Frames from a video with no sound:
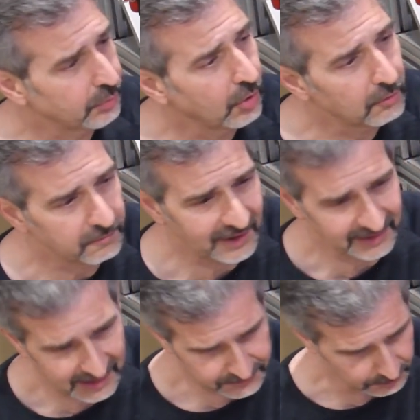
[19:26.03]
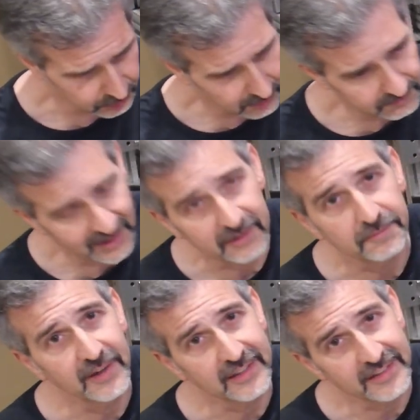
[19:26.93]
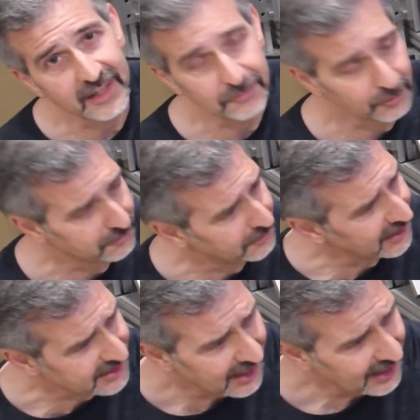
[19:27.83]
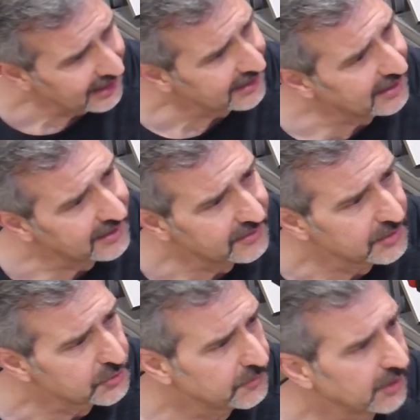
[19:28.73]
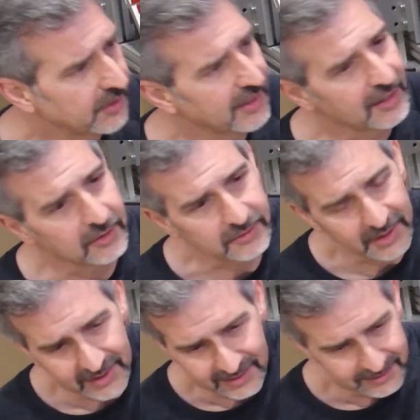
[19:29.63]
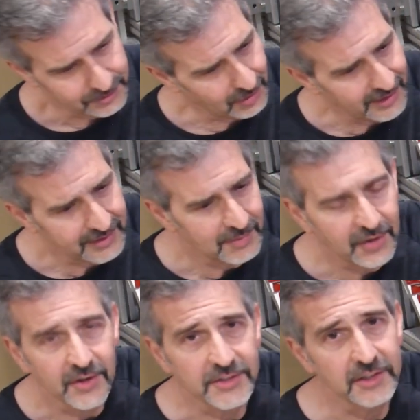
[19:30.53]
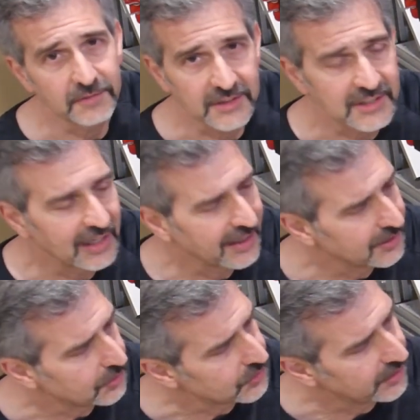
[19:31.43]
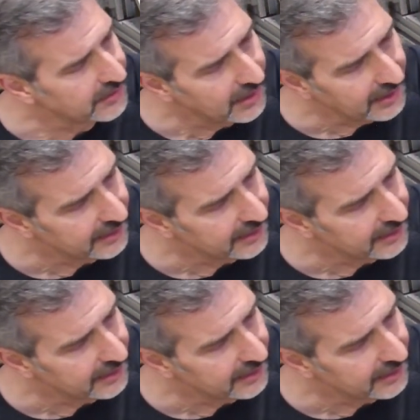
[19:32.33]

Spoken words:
profile after profile, effect after effect, getting things figured out, trying them out on different titles, and